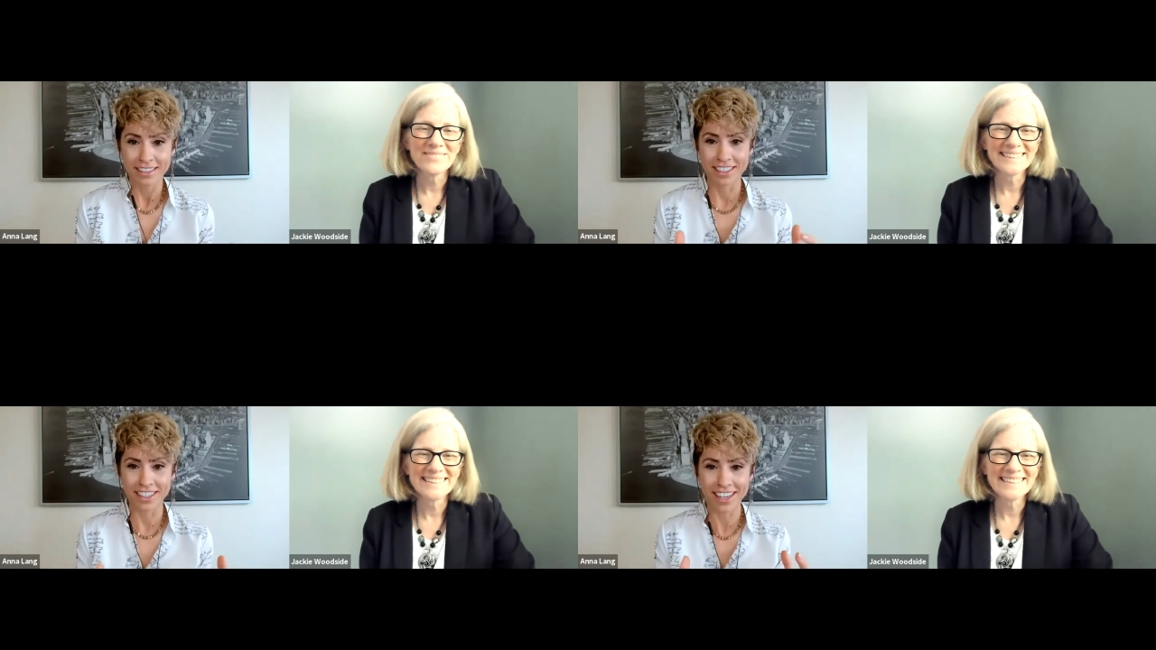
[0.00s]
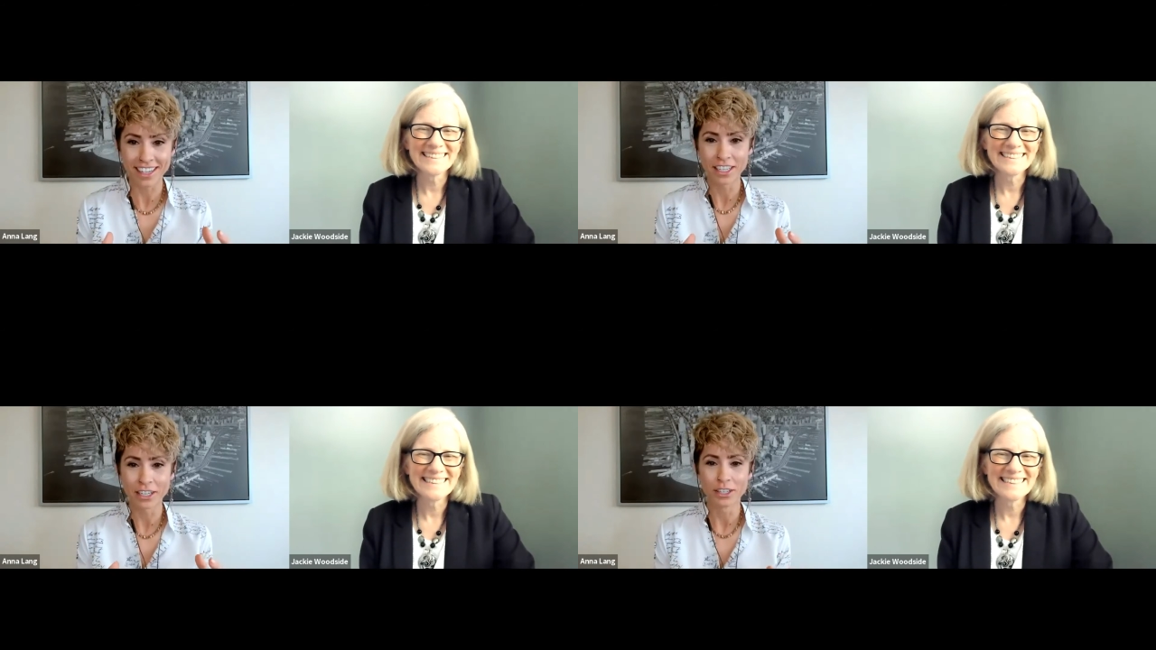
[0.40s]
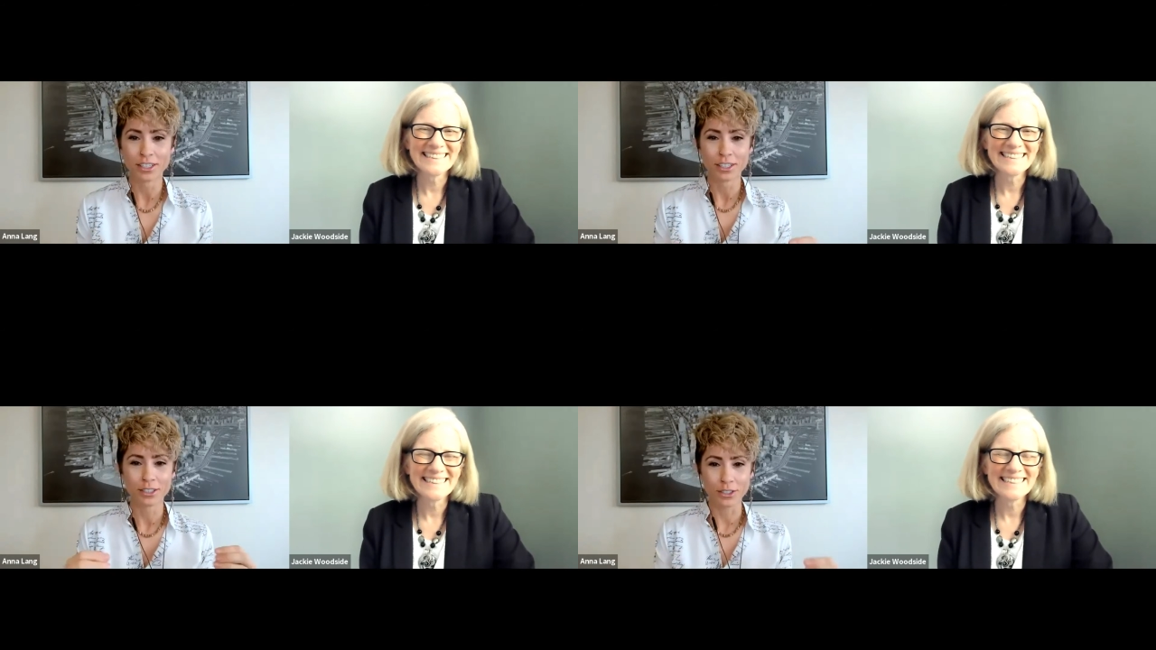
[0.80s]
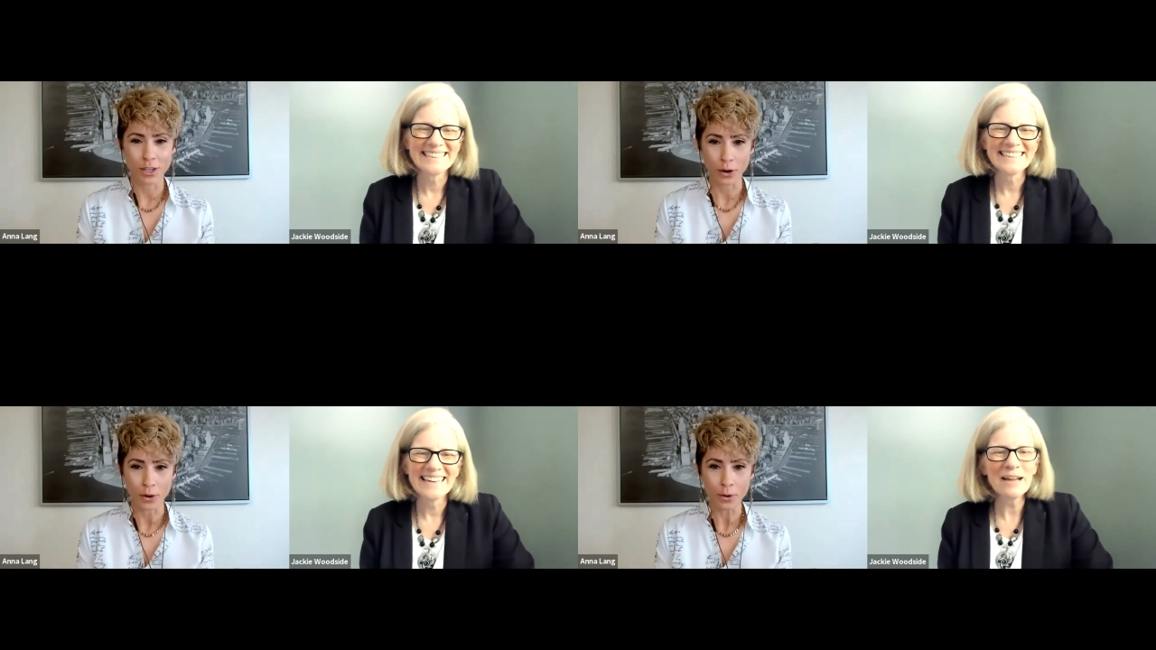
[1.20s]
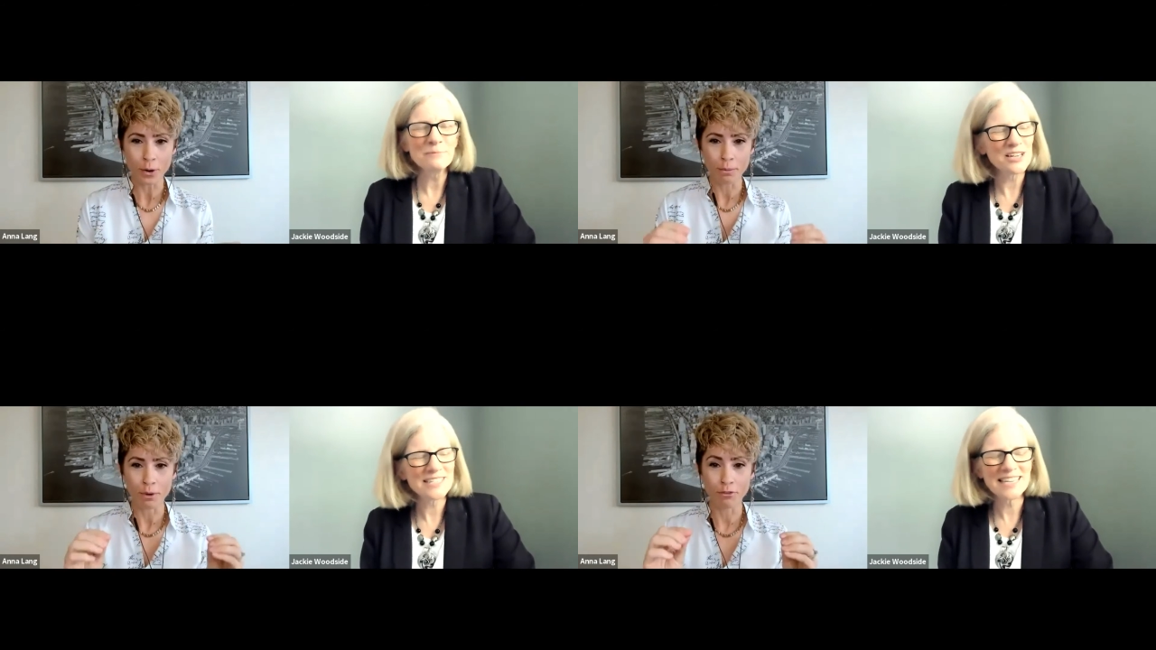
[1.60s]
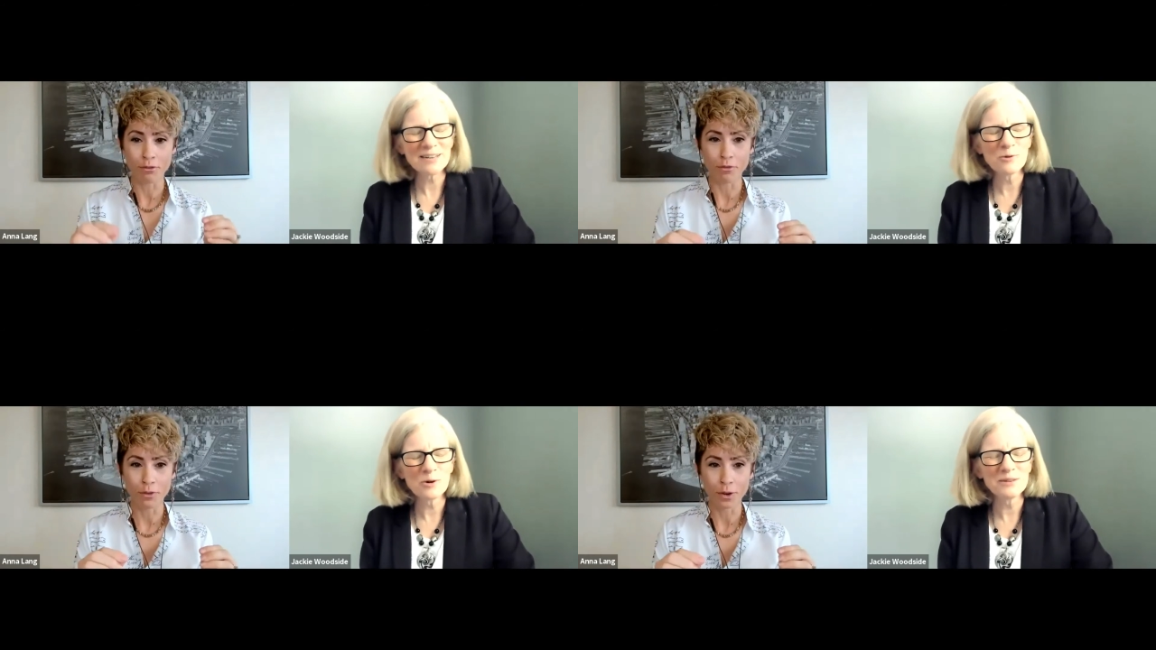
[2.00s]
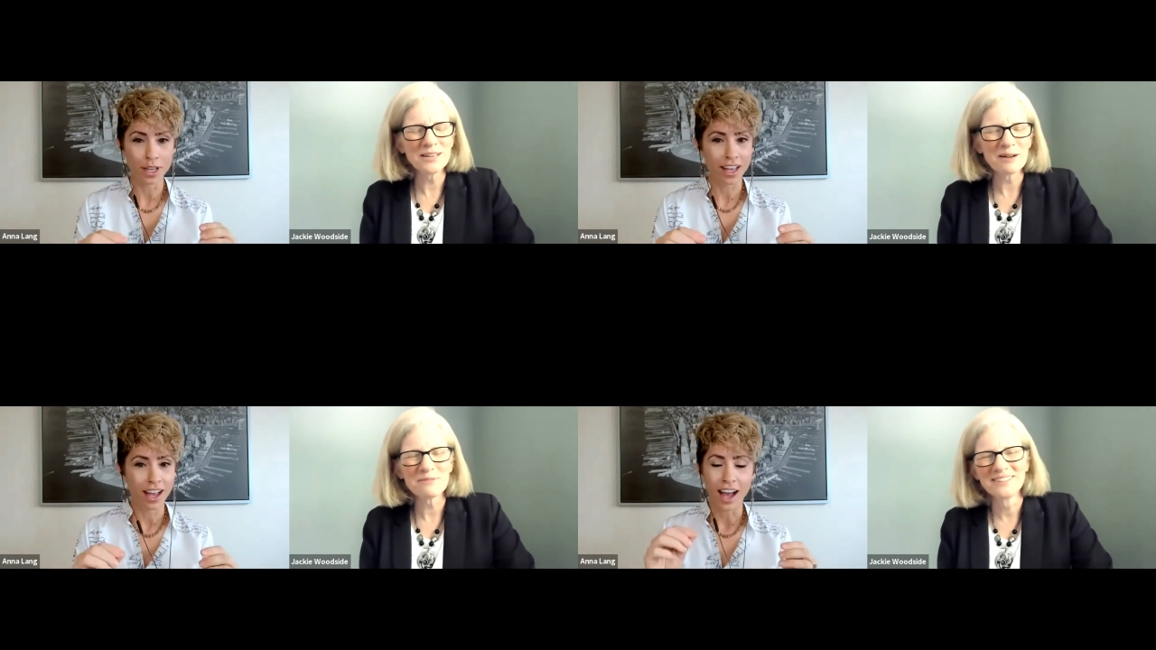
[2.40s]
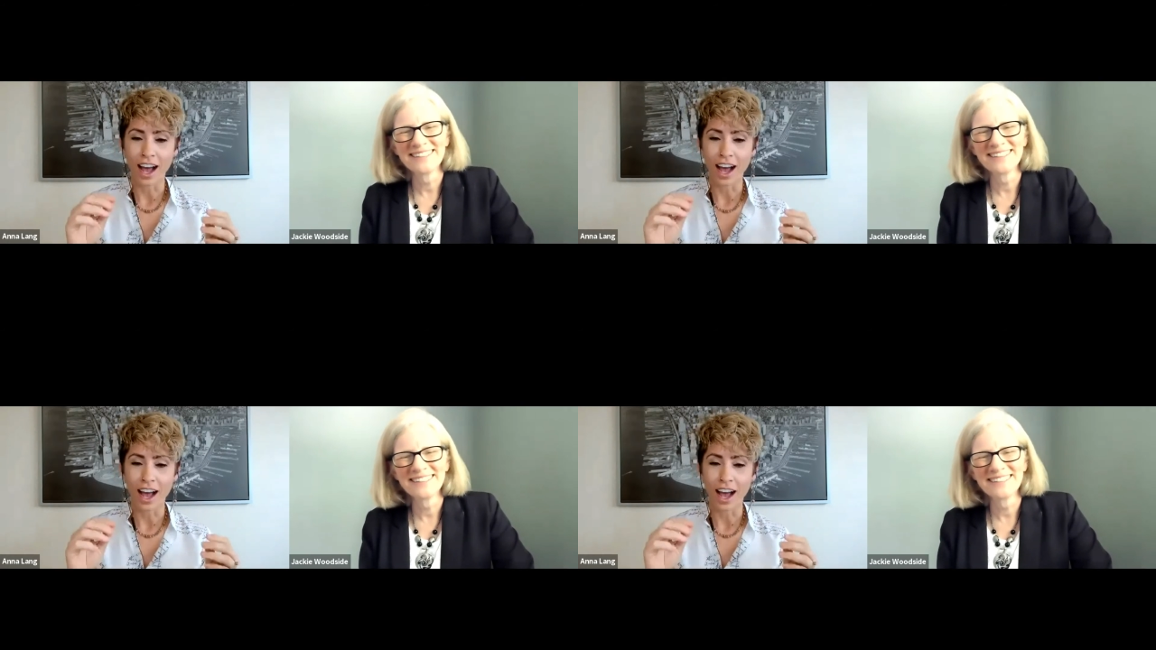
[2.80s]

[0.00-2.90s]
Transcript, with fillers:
Speaker 1: Ugh. Ah, so I'm just getting warmed up.